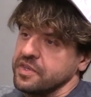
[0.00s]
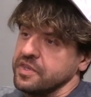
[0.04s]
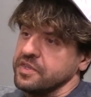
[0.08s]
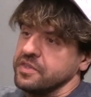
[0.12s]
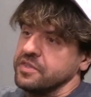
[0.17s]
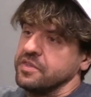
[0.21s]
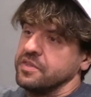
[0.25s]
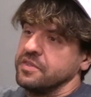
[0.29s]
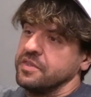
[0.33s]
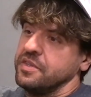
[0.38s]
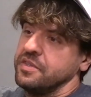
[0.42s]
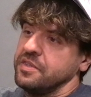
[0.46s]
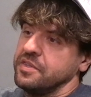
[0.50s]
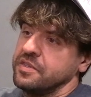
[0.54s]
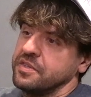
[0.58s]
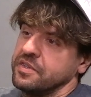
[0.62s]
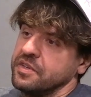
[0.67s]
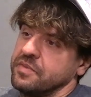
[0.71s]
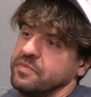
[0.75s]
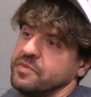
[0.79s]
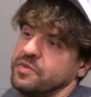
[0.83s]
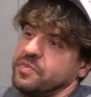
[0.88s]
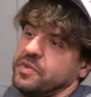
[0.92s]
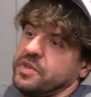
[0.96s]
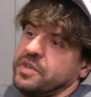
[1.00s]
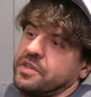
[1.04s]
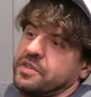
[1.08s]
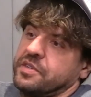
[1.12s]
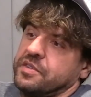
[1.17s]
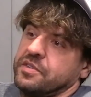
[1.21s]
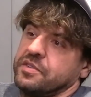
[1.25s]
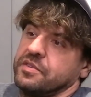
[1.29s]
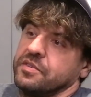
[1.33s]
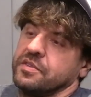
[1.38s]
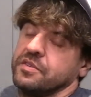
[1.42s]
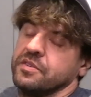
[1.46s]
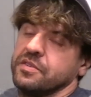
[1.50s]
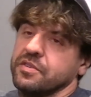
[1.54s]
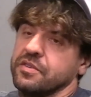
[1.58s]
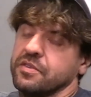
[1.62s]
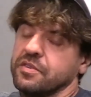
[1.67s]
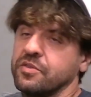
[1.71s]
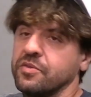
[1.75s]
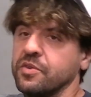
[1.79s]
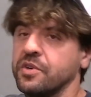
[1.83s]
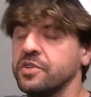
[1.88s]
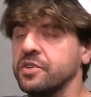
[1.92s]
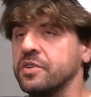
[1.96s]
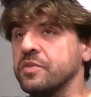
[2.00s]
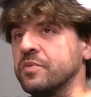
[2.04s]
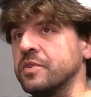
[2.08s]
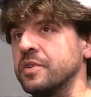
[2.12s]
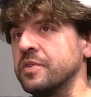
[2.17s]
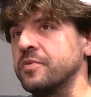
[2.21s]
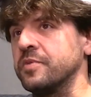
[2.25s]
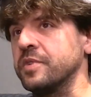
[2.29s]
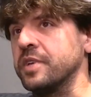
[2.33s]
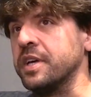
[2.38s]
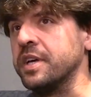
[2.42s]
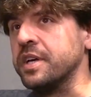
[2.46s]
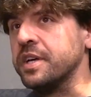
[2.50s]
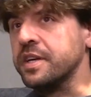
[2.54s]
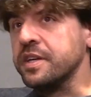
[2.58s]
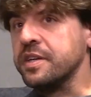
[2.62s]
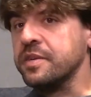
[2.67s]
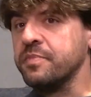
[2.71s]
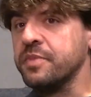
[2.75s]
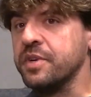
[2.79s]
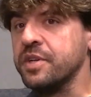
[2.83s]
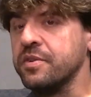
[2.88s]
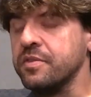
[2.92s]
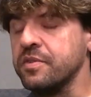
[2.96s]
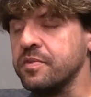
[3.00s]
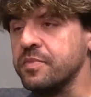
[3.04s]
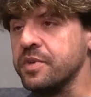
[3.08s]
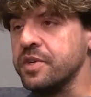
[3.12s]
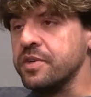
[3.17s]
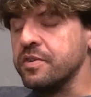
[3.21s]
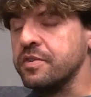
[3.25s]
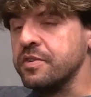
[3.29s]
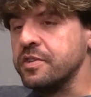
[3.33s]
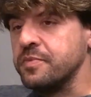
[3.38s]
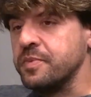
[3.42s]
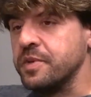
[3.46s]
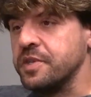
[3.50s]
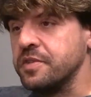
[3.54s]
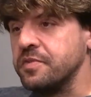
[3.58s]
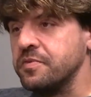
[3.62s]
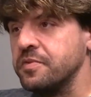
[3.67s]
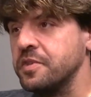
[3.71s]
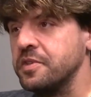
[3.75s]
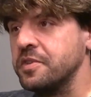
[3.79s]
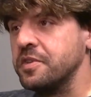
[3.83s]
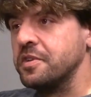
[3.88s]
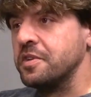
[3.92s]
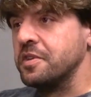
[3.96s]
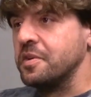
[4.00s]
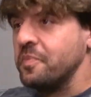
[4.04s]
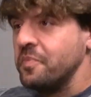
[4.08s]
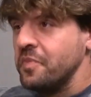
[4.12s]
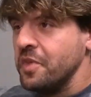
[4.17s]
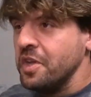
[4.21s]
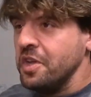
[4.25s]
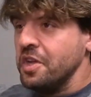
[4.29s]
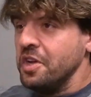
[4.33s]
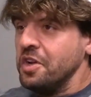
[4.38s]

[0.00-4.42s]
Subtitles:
And so then this comes back to your question, what if we had better and better specificity?